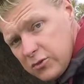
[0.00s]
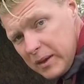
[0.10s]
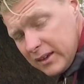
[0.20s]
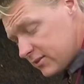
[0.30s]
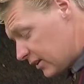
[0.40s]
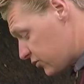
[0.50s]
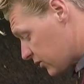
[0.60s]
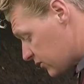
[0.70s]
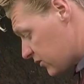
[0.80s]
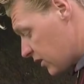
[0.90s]
being
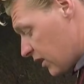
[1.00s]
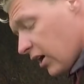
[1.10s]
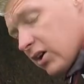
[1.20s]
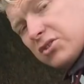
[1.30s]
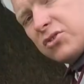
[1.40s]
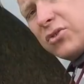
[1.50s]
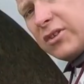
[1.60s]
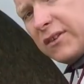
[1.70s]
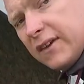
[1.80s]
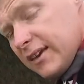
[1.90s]
Citroens, on a
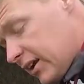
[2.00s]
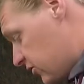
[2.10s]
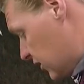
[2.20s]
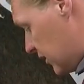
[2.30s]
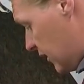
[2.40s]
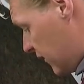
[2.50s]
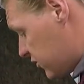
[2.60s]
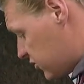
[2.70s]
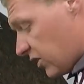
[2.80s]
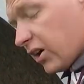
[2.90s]
2CV you actually
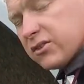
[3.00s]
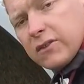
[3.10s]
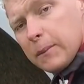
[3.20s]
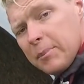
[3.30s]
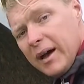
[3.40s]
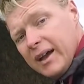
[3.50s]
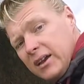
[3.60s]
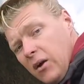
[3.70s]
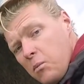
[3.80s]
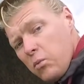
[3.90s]
start at the back
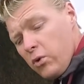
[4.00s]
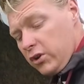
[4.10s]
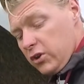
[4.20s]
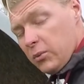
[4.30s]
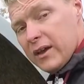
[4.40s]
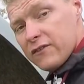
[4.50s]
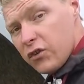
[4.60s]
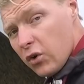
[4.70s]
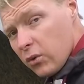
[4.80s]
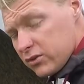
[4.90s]
and work your way
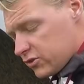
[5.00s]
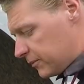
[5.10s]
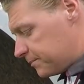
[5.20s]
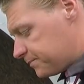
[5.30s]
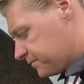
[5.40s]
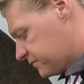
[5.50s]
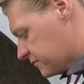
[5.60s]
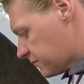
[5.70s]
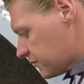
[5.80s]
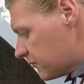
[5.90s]
forwards.
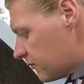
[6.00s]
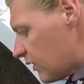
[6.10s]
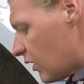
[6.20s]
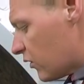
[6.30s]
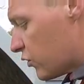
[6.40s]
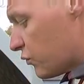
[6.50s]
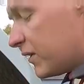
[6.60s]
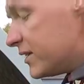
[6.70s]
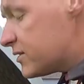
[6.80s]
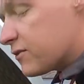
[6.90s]
The
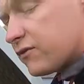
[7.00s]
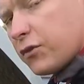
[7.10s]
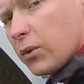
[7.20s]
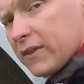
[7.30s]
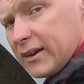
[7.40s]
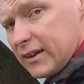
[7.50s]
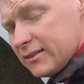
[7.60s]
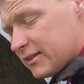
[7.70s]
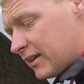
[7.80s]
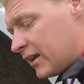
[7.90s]
reason for that
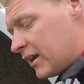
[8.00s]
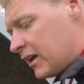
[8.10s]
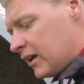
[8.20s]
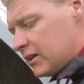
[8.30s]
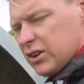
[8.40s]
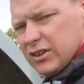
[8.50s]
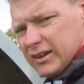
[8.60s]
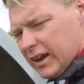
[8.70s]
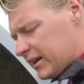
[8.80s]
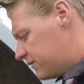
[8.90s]
is, you know, you
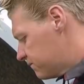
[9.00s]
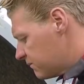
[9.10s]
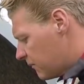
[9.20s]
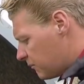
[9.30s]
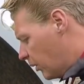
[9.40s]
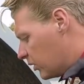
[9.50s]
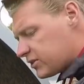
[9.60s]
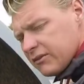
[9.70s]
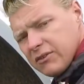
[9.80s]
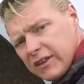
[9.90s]
kind of bolt
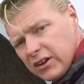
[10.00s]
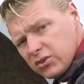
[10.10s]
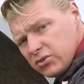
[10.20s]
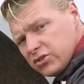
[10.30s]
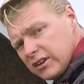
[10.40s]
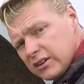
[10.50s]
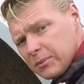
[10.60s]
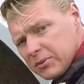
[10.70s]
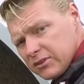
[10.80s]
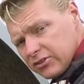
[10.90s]
everything loosely into
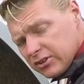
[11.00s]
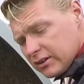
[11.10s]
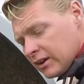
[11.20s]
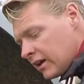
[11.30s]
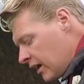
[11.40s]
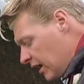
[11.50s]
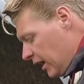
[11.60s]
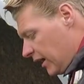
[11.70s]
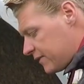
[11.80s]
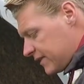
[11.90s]
position
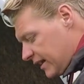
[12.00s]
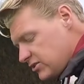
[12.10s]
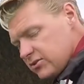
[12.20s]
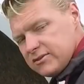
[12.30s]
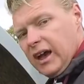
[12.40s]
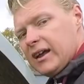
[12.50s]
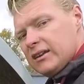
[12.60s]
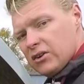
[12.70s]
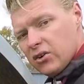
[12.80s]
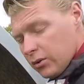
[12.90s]
and then you tighten
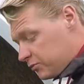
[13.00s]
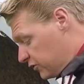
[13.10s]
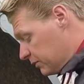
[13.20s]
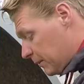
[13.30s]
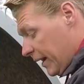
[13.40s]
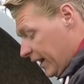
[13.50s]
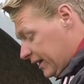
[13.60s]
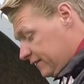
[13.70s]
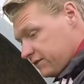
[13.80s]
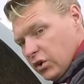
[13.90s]
it all up from the back
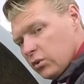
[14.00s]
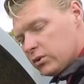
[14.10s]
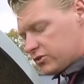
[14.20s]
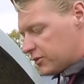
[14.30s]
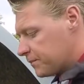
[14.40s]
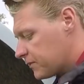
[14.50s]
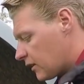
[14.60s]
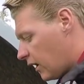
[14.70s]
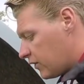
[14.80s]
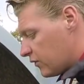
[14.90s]
forwards.
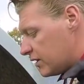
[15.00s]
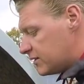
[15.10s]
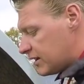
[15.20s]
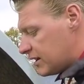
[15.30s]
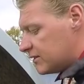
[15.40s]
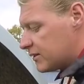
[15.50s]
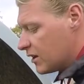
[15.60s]
And the reason is,